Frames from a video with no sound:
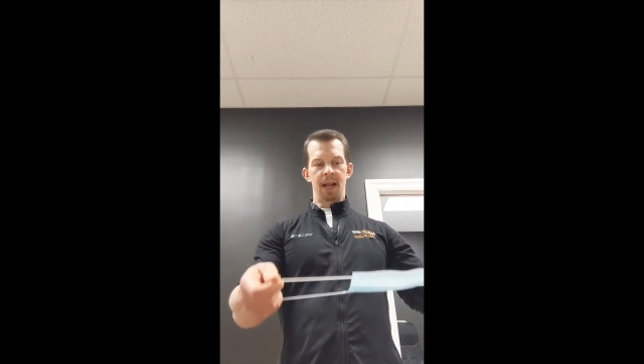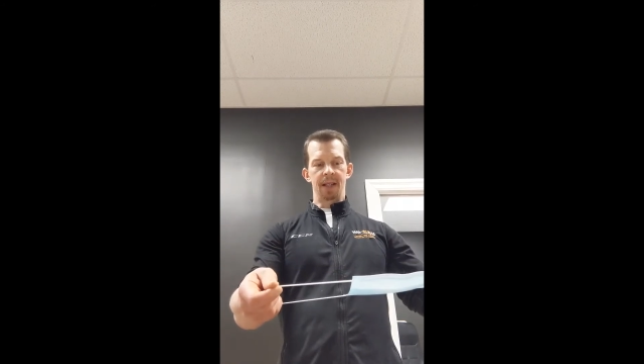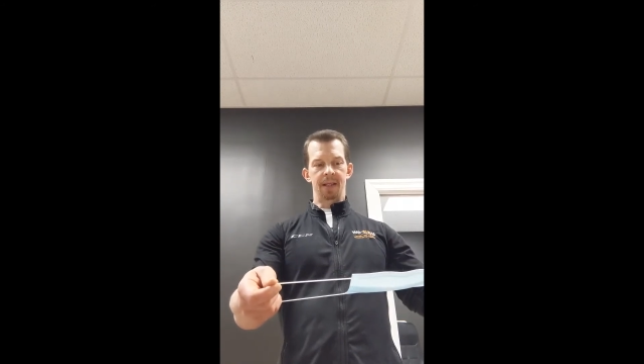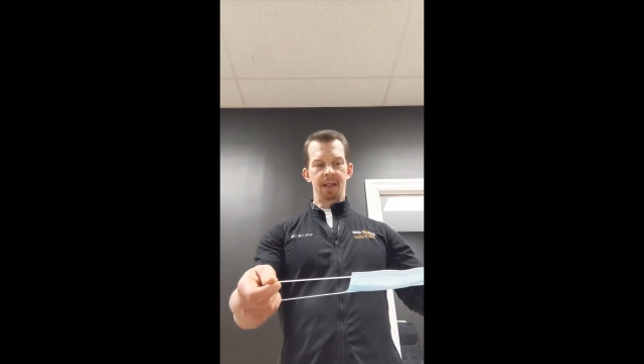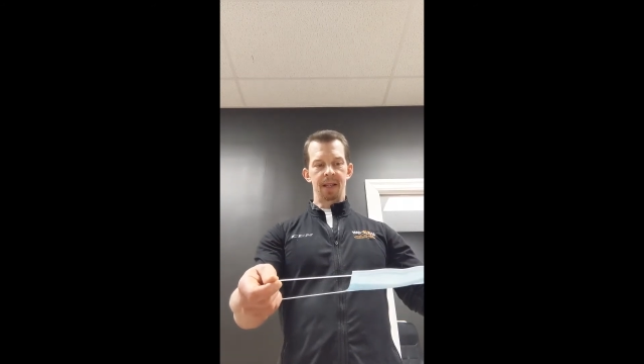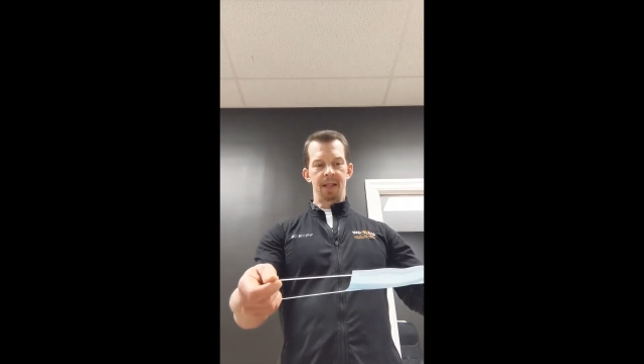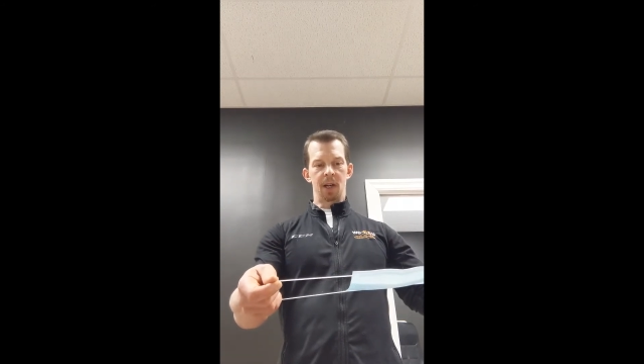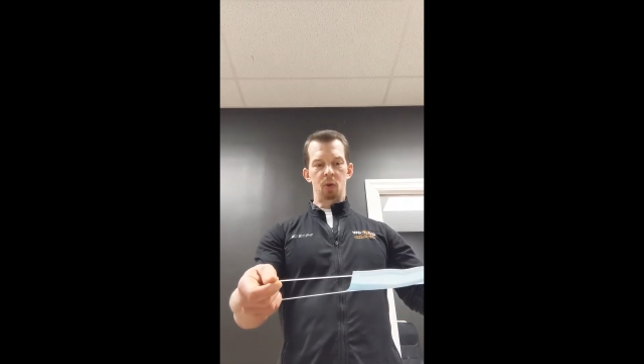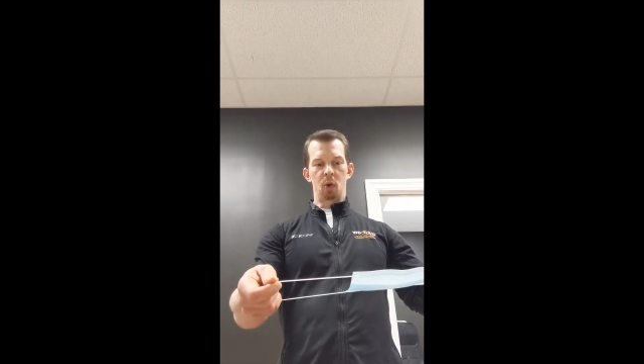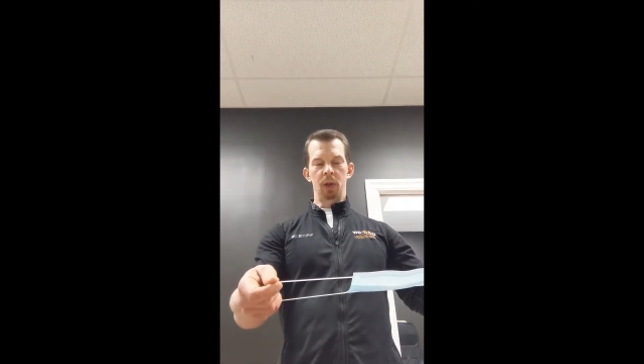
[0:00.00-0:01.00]
that's
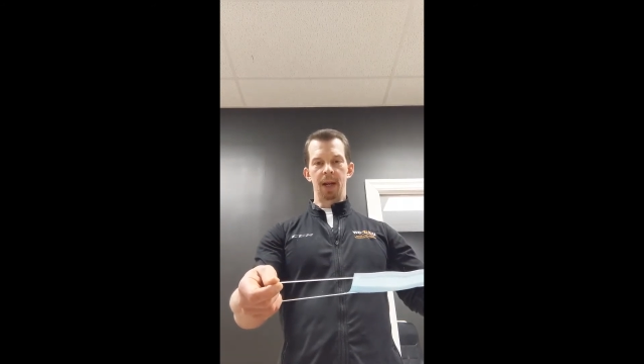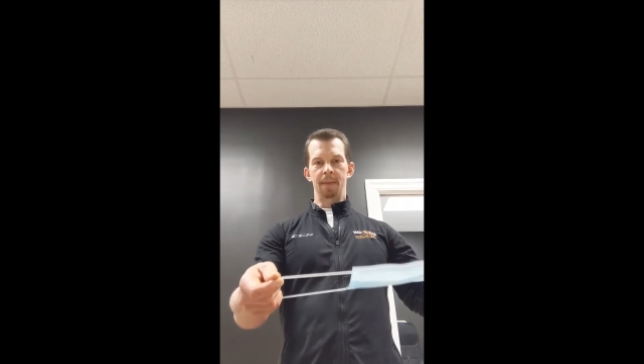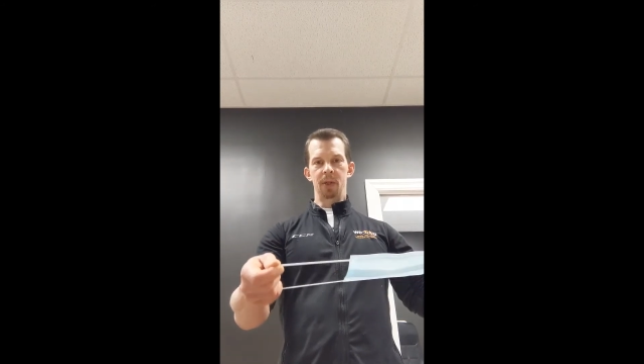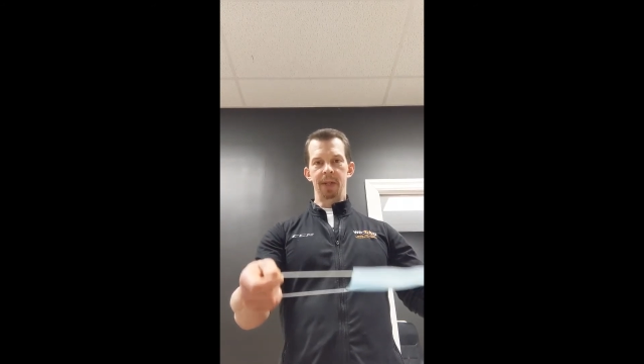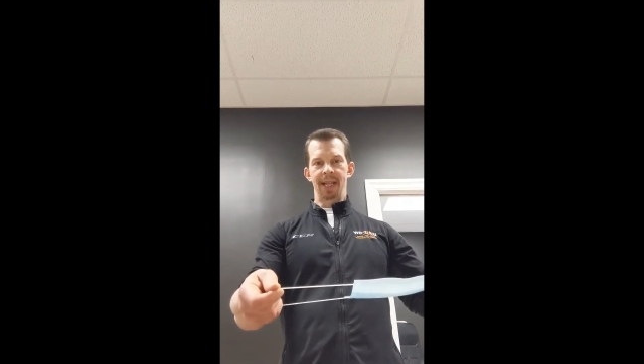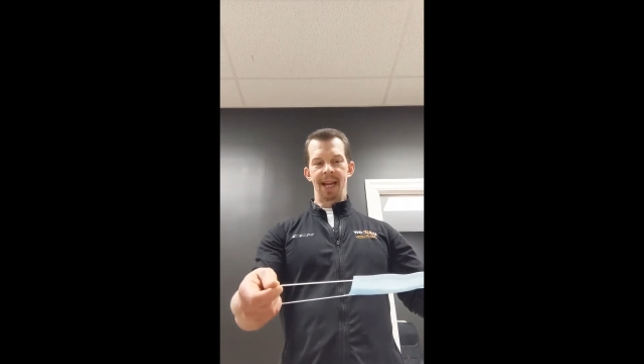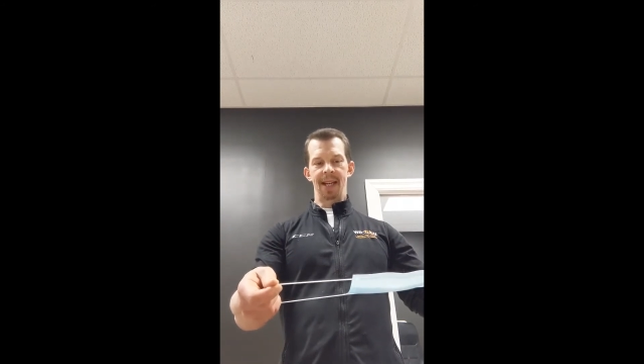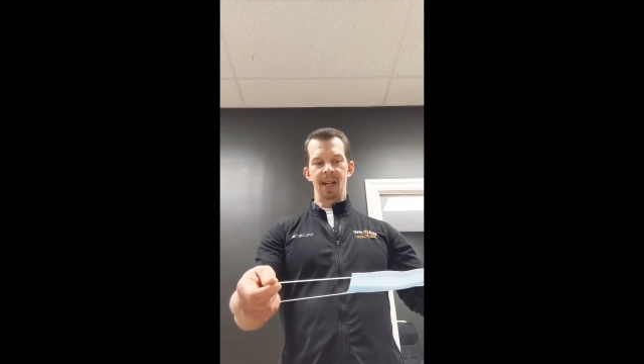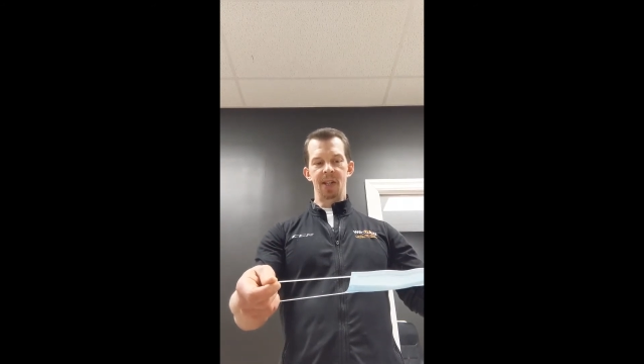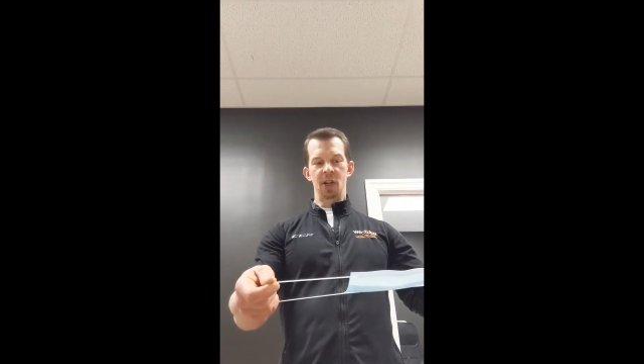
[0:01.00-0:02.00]
kind of rolled up so it
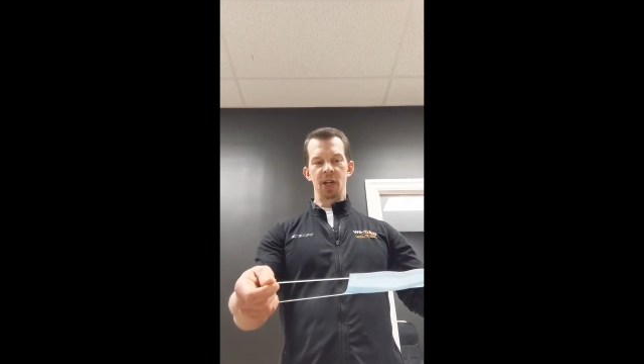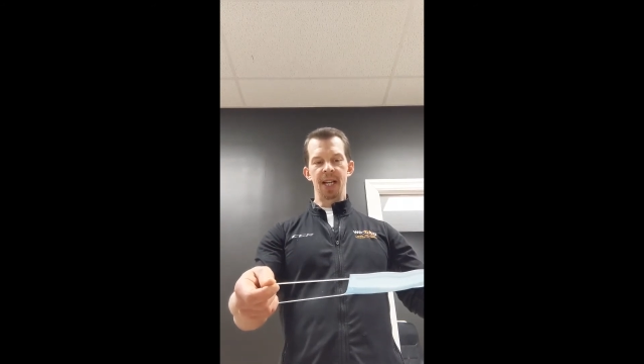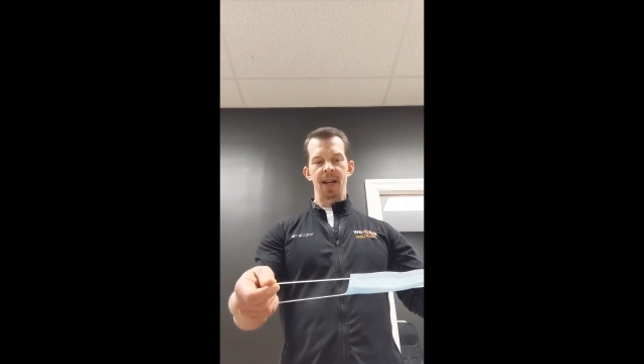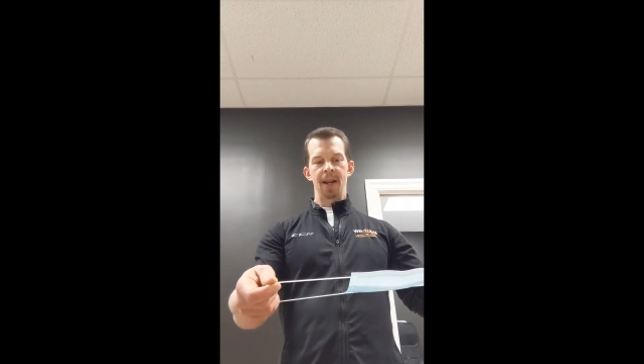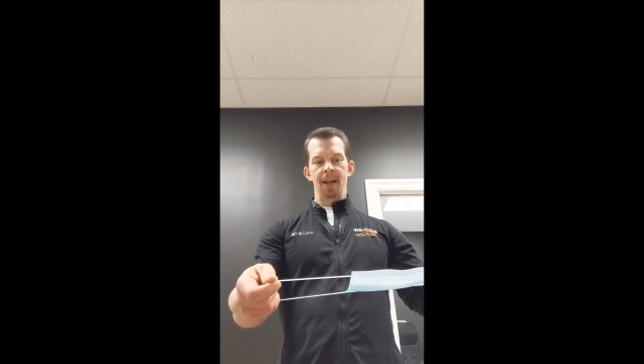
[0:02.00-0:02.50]
can't get dirty,